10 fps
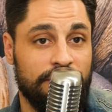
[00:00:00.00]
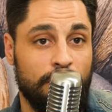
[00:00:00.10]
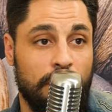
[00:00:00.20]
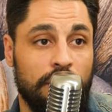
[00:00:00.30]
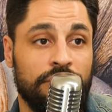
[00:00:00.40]
have
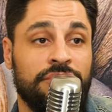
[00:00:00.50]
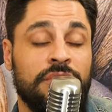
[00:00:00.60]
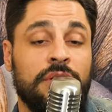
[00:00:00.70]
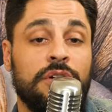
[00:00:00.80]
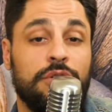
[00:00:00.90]
walls.
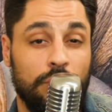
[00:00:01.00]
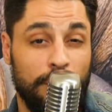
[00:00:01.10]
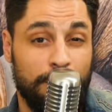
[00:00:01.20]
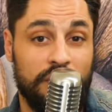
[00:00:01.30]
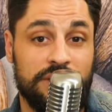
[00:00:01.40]

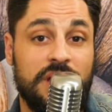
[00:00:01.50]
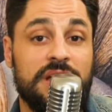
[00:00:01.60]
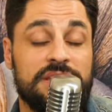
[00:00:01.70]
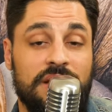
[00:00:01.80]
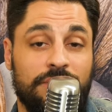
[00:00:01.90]
Kruger Park
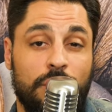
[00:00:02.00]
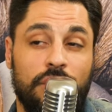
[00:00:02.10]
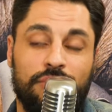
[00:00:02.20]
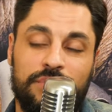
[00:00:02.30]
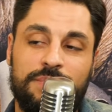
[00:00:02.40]
does have
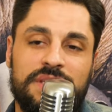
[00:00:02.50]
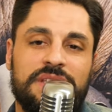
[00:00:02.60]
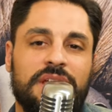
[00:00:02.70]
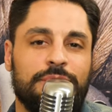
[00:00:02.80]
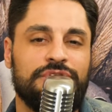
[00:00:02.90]
walls, which means
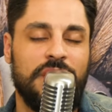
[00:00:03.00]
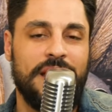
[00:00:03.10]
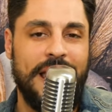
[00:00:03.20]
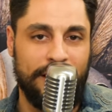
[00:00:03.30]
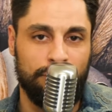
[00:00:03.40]
the animals are
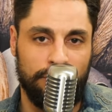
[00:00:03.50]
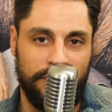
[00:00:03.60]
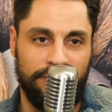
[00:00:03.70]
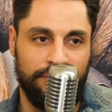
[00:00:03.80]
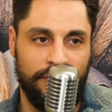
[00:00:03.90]
not
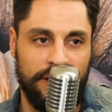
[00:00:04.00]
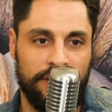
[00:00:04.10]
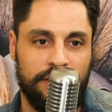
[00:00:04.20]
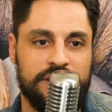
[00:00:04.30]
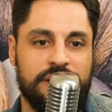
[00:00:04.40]
actually free.
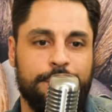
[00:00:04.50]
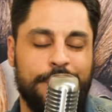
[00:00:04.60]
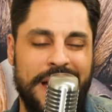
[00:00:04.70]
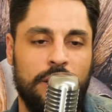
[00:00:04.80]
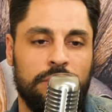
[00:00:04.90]
There is a
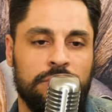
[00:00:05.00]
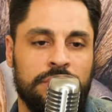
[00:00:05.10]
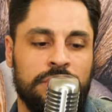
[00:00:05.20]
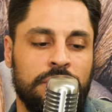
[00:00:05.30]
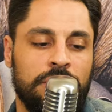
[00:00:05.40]

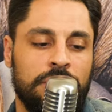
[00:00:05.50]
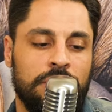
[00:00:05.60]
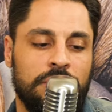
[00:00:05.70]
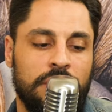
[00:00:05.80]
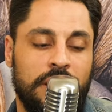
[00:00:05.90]
bound
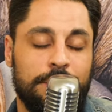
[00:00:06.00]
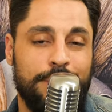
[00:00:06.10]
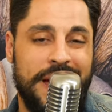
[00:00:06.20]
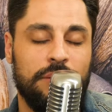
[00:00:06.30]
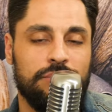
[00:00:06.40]
and
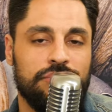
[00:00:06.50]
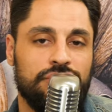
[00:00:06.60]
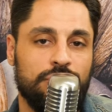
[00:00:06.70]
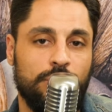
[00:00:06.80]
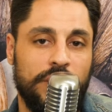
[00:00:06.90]
bounds
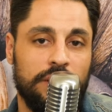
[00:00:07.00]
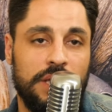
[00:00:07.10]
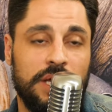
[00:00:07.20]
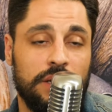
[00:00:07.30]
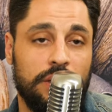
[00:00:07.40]
to where
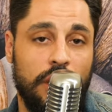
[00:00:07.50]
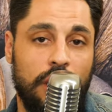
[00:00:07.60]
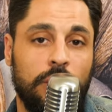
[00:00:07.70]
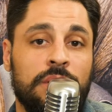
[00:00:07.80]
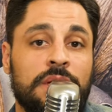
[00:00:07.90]
they can
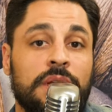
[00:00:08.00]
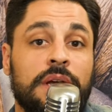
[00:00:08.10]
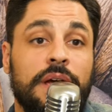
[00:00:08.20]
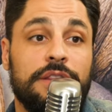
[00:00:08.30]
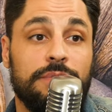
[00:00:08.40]
go.
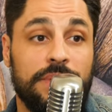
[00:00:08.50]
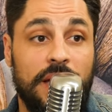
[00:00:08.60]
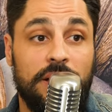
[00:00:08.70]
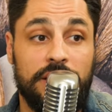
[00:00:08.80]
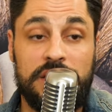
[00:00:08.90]
And the
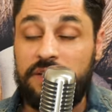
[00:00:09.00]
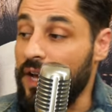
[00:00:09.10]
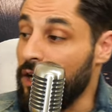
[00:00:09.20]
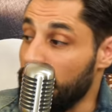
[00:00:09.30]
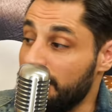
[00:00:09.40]
reality is, if
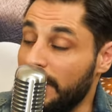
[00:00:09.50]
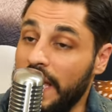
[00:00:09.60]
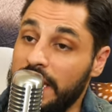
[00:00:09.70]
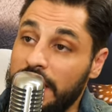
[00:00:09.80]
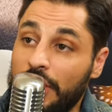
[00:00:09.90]
I go
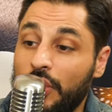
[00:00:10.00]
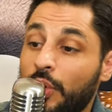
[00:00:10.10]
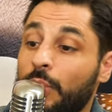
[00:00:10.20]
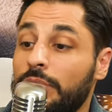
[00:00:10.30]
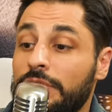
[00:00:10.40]
stand in a
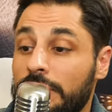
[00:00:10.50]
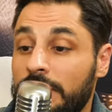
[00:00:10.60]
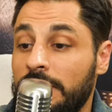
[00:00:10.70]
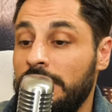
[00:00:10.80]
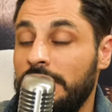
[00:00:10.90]

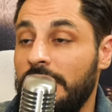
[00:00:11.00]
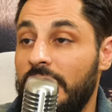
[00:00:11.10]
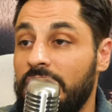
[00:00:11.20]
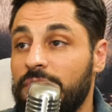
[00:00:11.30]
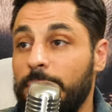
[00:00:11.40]
corner
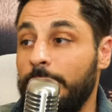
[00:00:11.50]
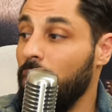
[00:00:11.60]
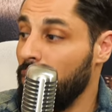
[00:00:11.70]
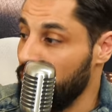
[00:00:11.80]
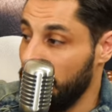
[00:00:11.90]
of a
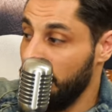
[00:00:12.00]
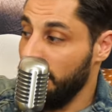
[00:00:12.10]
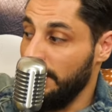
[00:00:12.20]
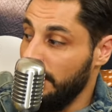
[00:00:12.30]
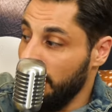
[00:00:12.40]
park
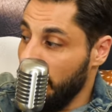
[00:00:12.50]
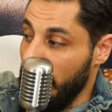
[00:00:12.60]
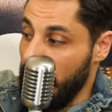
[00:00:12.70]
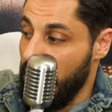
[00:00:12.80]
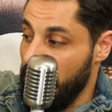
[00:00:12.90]

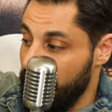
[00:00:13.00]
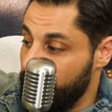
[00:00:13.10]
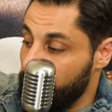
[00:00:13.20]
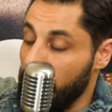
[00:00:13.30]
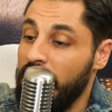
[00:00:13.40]
and
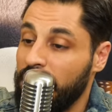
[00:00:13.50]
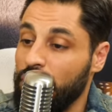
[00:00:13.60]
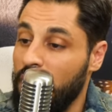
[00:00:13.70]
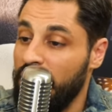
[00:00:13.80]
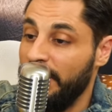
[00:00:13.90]
I've blocked
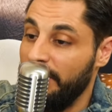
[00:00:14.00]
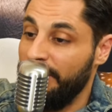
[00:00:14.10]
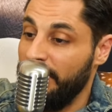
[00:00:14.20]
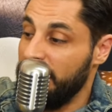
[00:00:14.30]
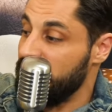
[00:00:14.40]
off, I have a
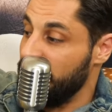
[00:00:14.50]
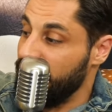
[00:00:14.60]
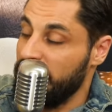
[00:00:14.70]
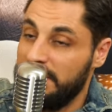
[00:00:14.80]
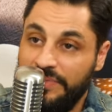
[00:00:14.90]
fence and a
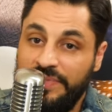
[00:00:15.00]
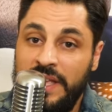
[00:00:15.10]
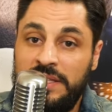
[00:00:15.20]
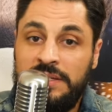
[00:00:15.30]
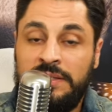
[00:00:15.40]
fence and a
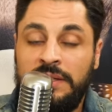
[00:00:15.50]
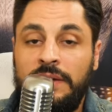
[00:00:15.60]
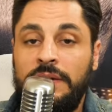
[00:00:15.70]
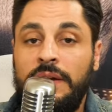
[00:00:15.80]
fence,